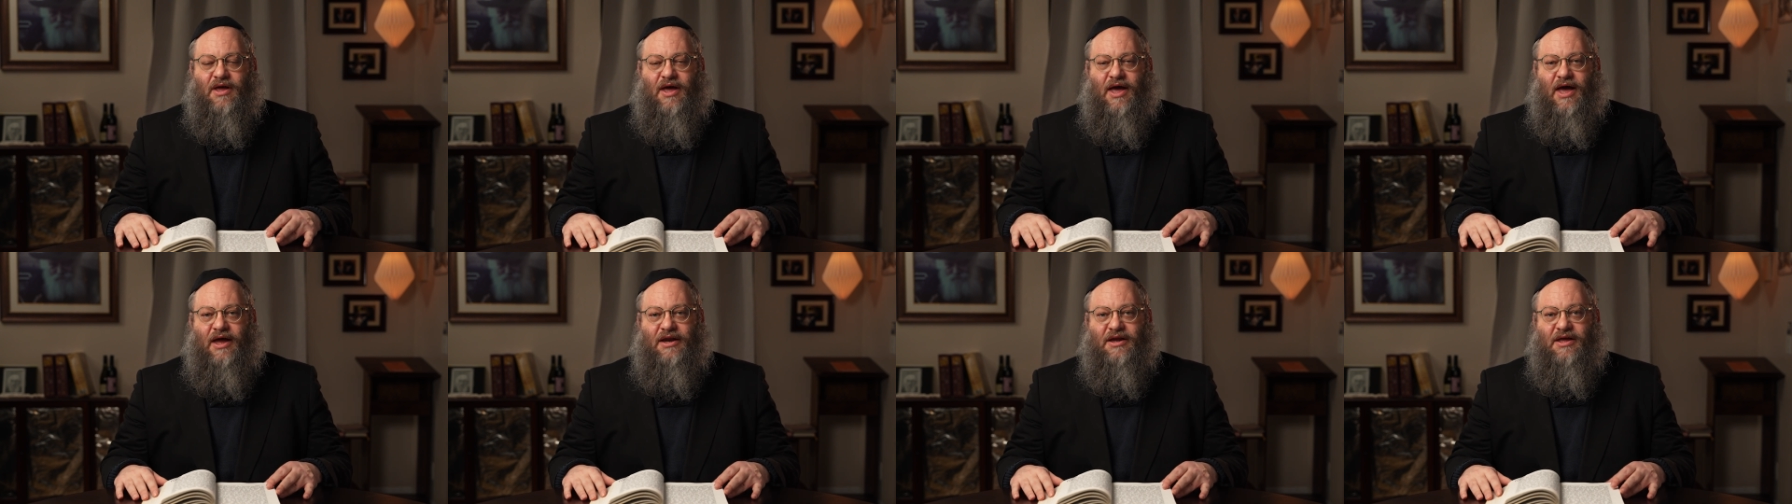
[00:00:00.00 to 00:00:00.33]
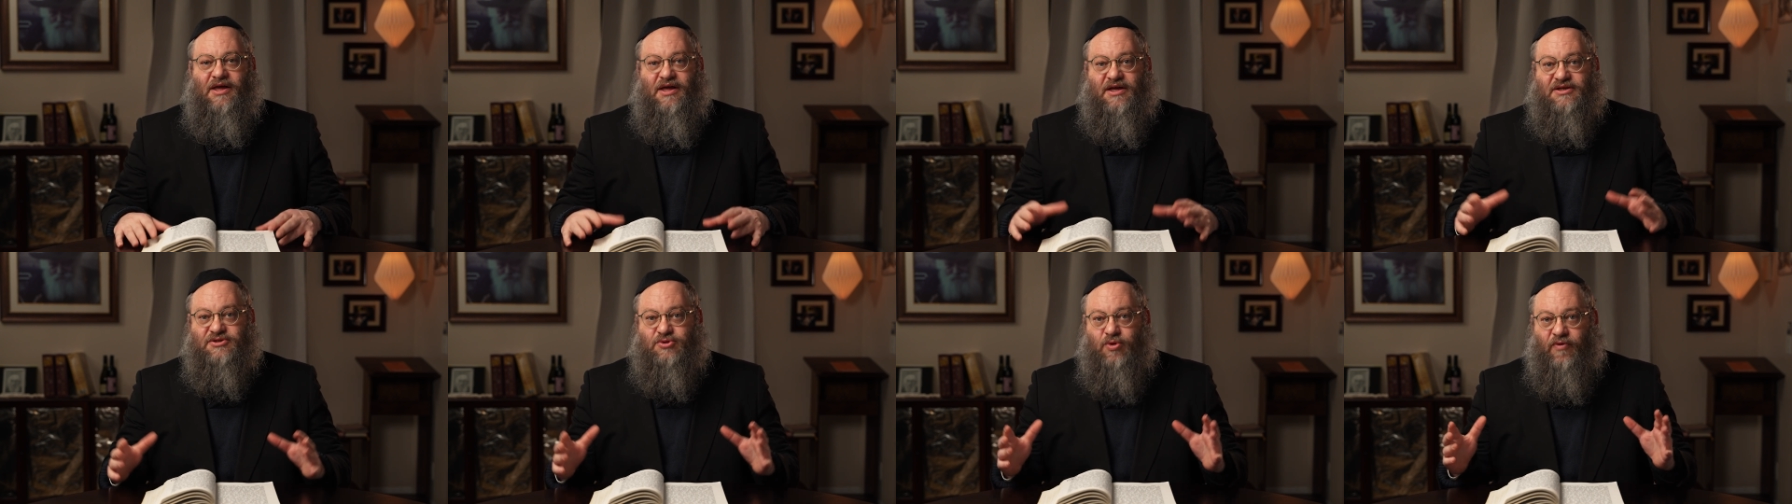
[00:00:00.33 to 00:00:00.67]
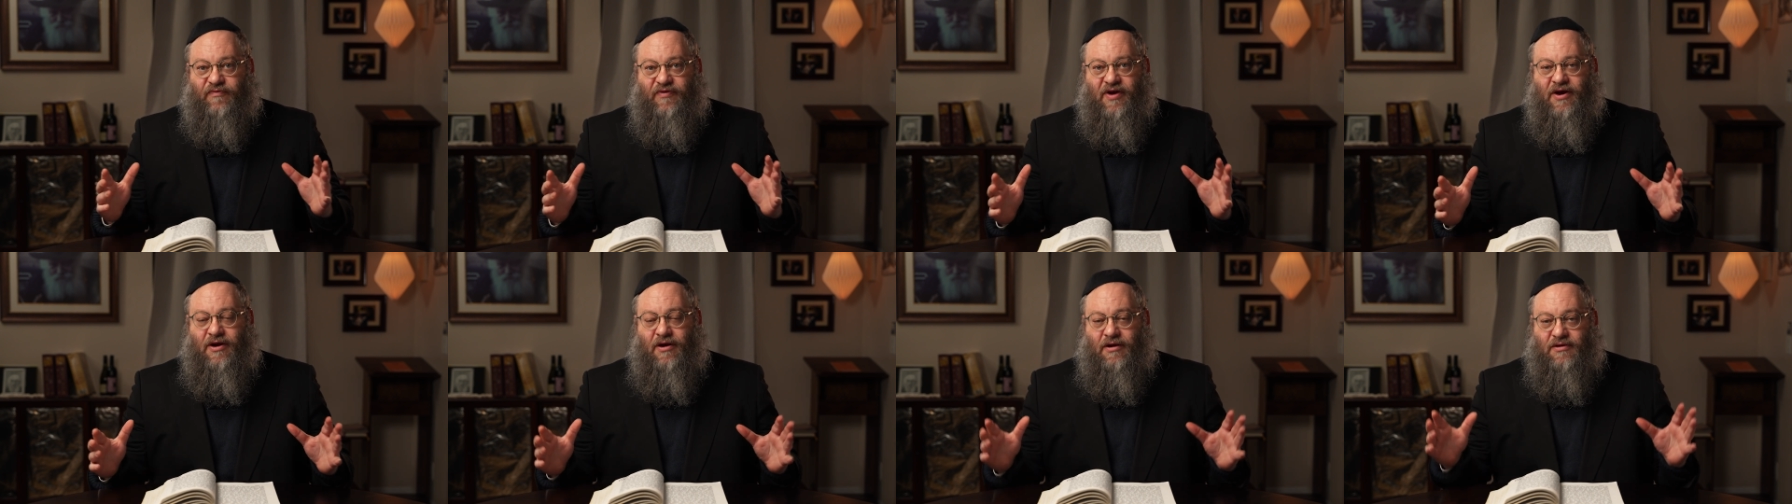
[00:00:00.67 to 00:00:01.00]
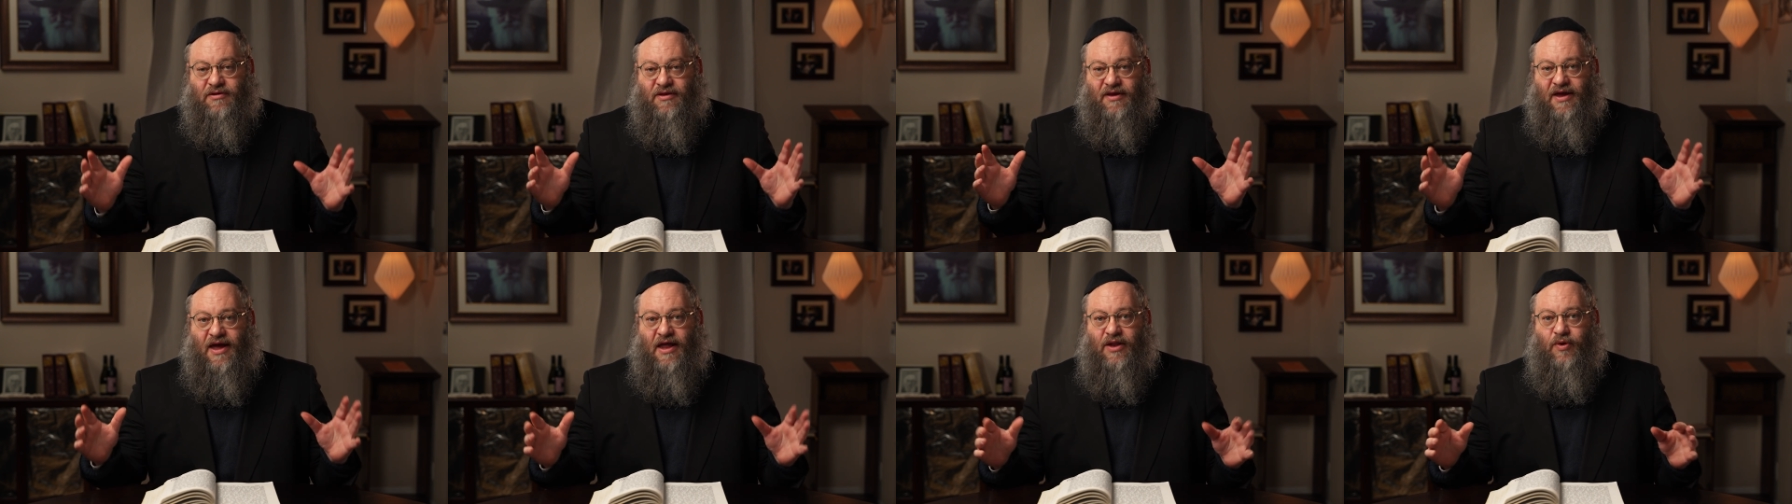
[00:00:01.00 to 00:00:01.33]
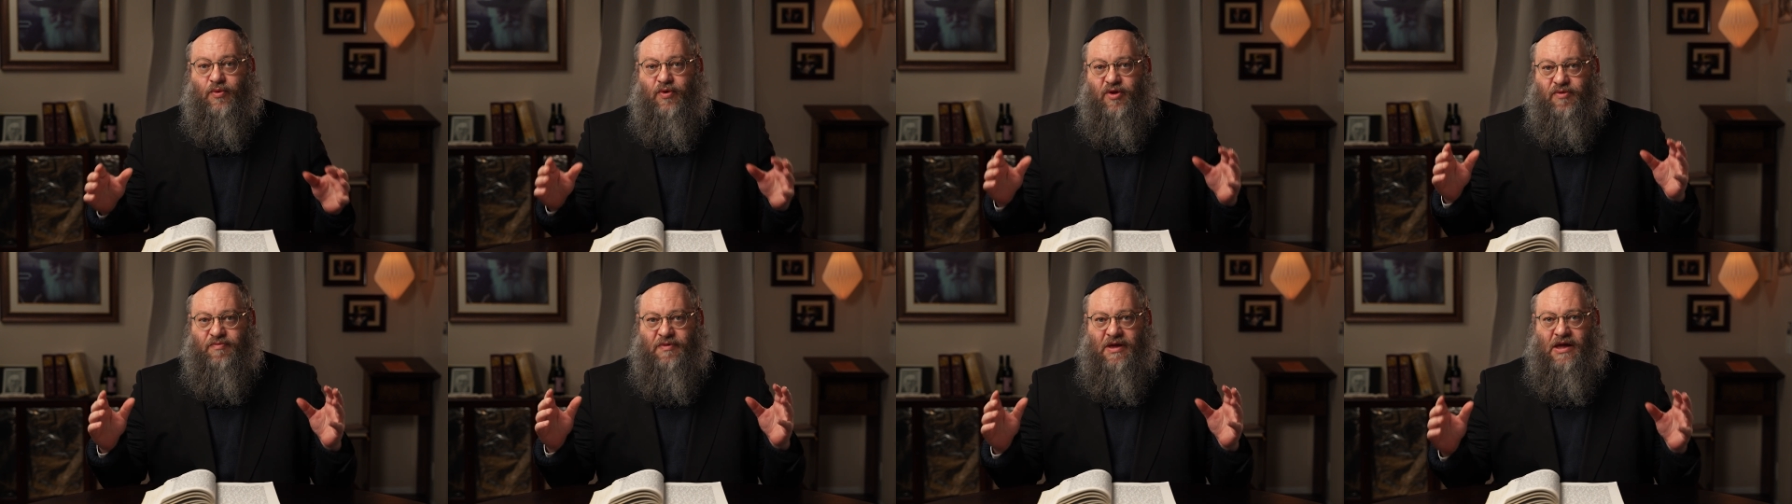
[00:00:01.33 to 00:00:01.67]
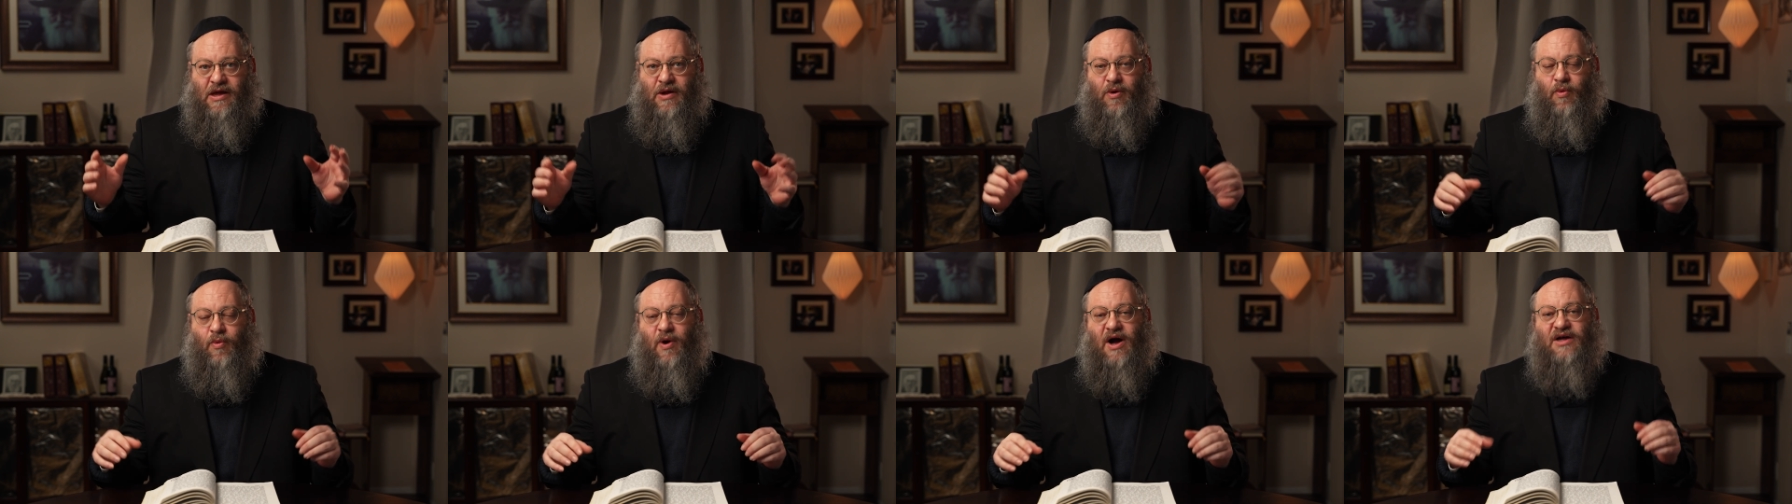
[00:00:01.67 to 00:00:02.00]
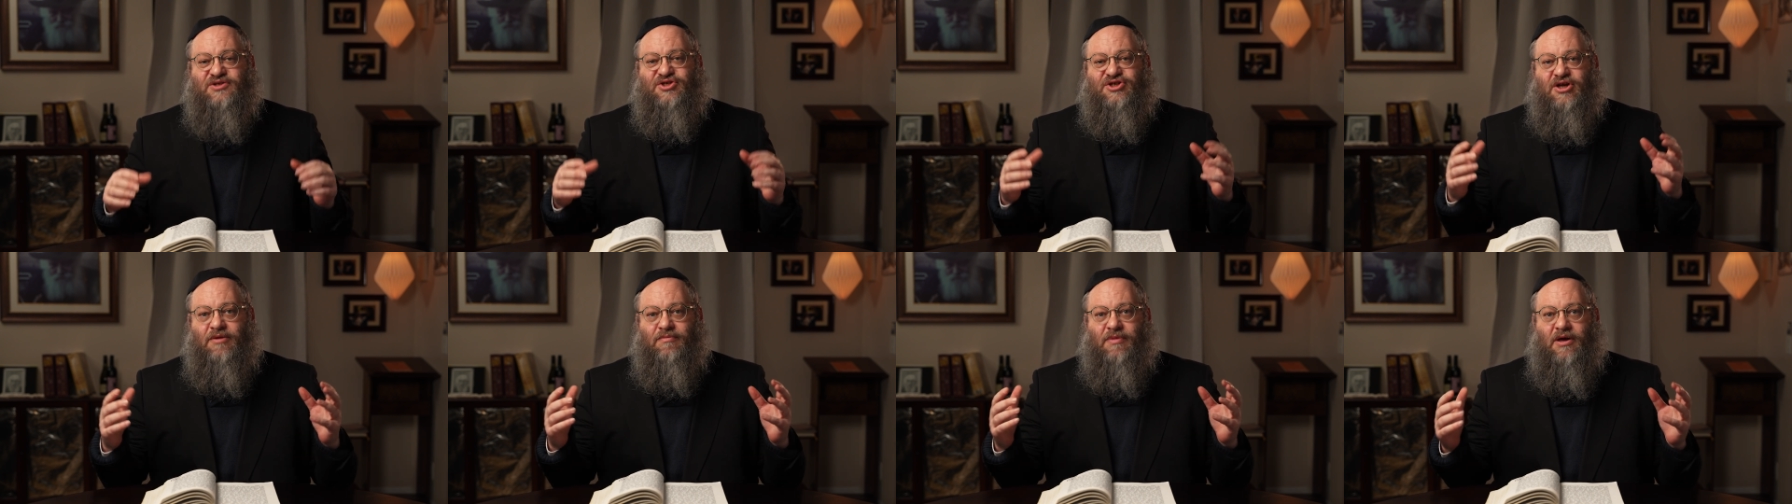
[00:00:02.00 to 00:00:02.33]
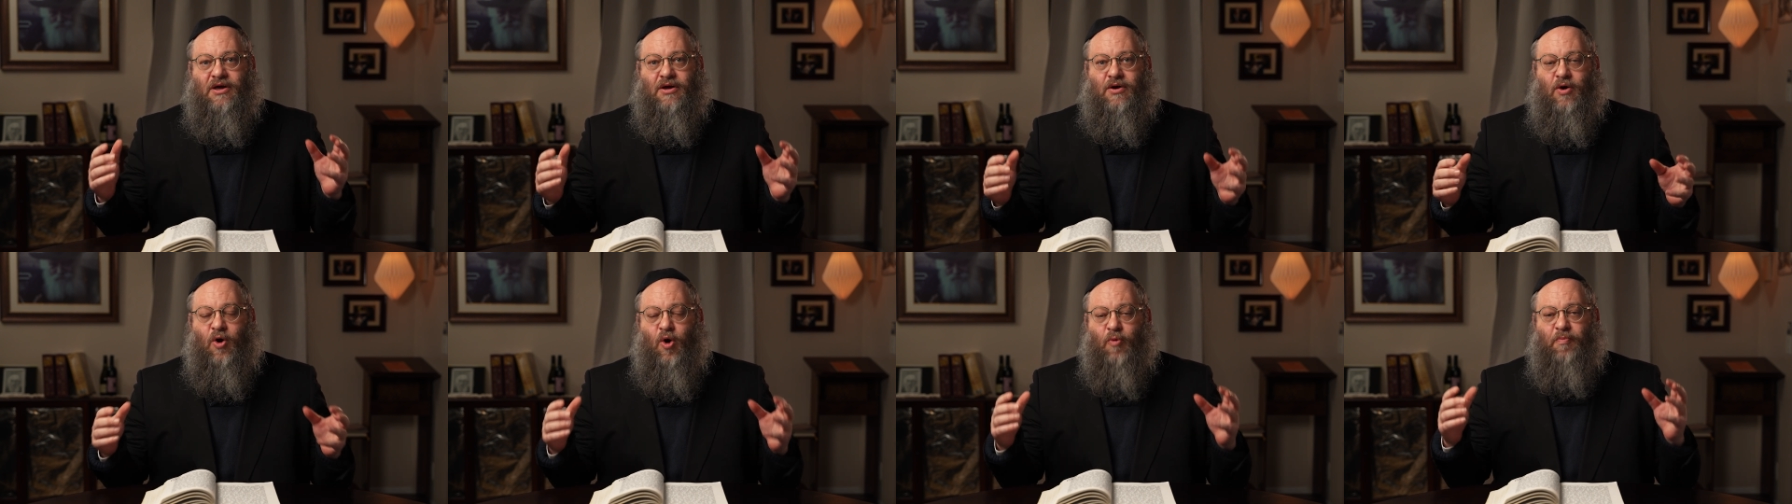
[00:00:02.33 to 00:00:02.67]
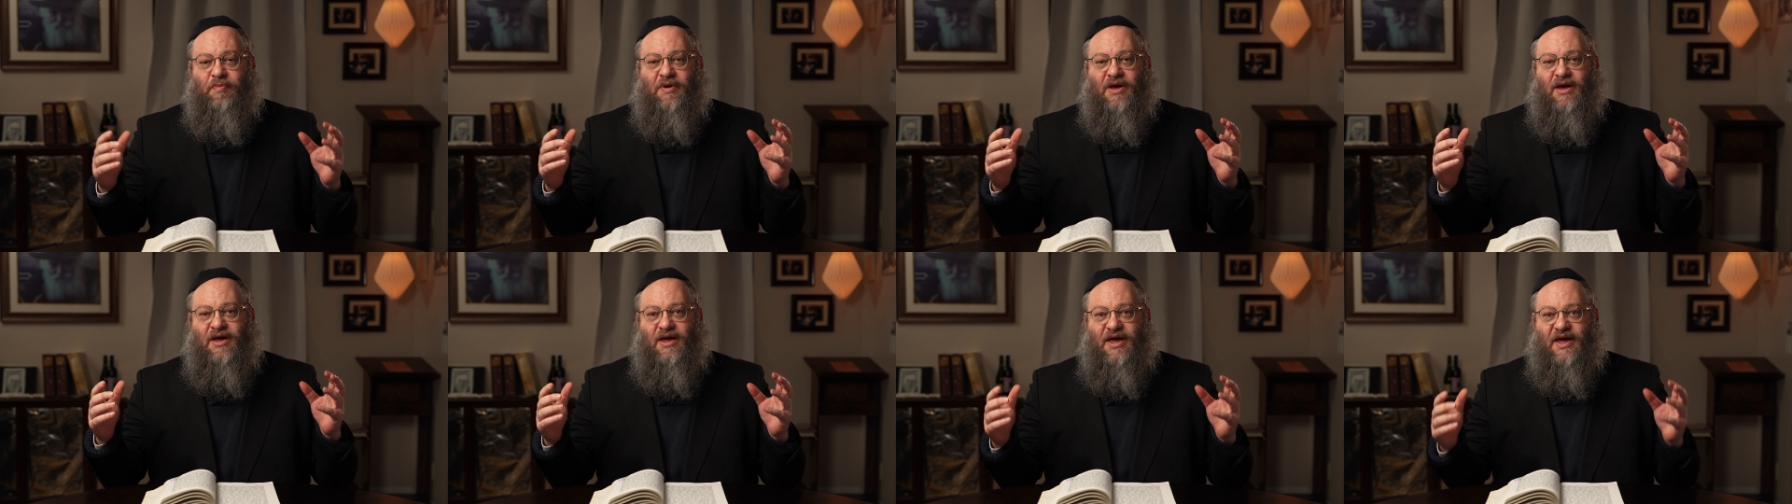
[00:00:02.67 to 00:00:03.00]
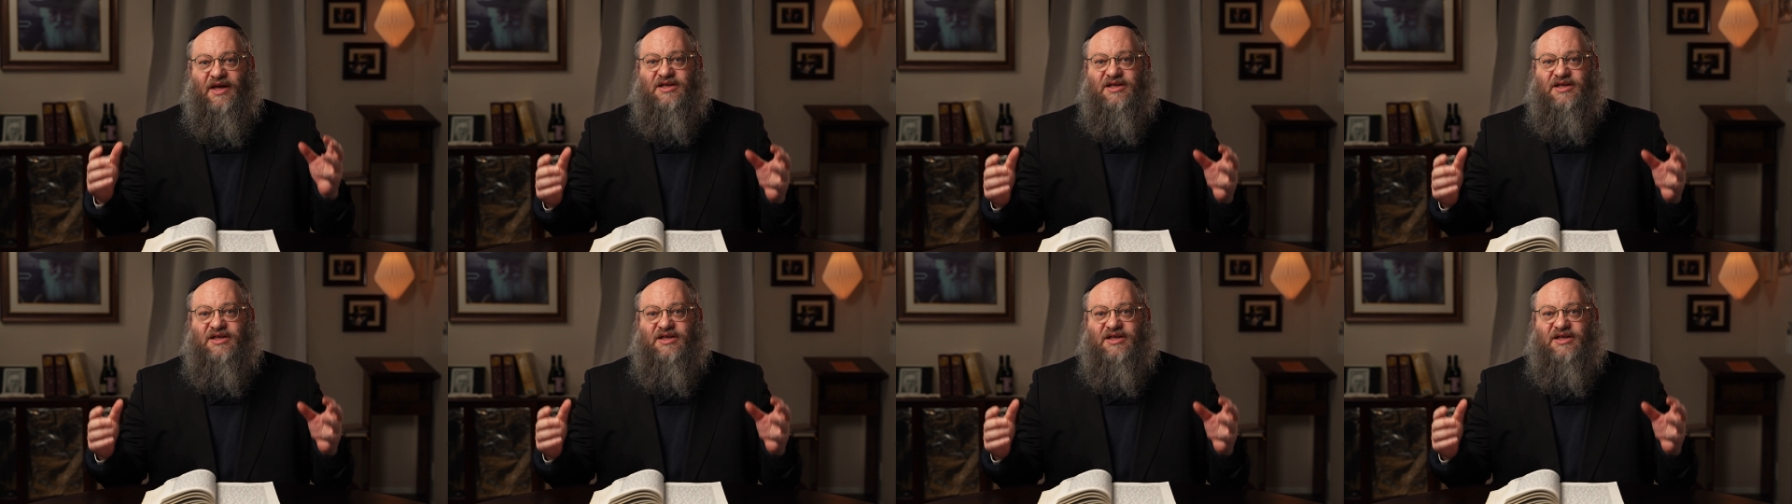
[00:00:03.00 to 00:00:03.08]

And He is over here together with me, watching me, hoping,